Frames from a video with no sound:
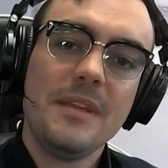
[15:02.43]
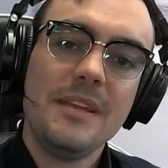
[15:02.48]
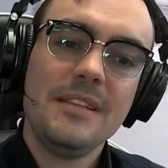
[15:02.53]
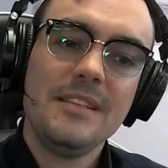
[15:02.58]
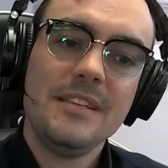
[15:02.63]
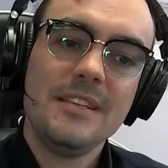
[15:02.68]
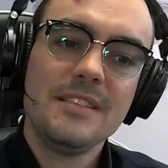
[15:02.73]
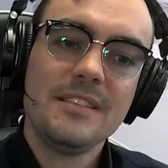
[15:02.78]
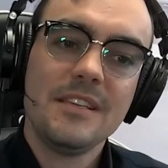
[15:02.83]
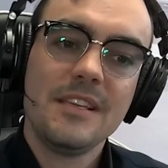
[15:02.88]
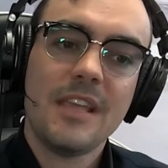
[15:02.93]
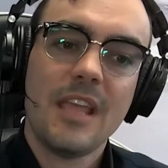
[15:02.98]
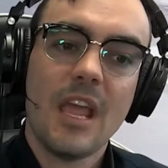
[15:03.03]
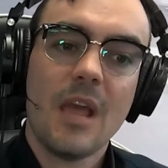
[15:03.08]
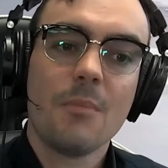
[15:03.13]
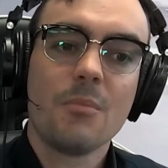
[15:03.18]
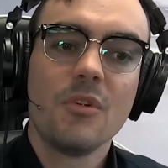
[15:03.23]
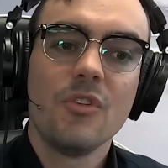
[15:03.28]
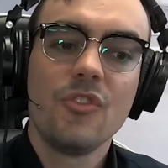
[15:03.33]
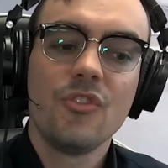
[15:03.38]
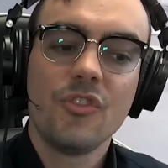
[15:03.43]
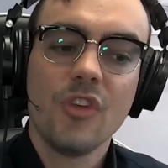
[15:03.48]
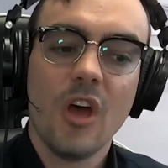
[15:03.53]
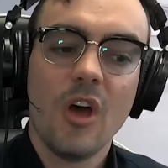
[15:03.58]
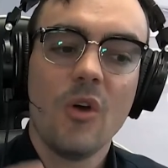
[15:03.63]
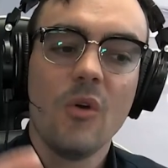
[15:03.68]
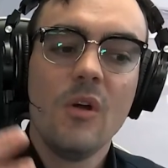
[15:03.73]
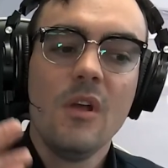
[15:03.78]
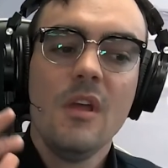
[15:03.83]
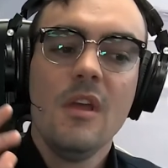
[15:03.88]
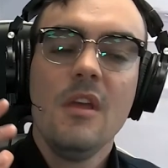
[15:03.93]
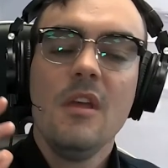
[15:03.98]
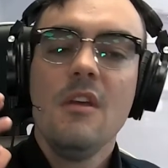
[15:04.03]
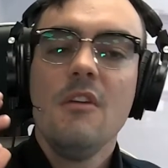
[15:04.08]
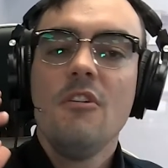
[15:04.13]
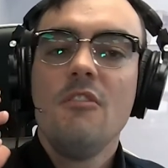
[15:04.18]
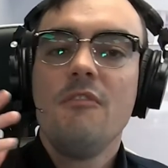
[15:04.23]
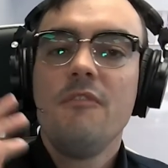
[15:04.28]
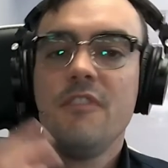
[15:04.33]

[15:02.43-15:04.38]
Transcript: P T Z cameras. So yeah.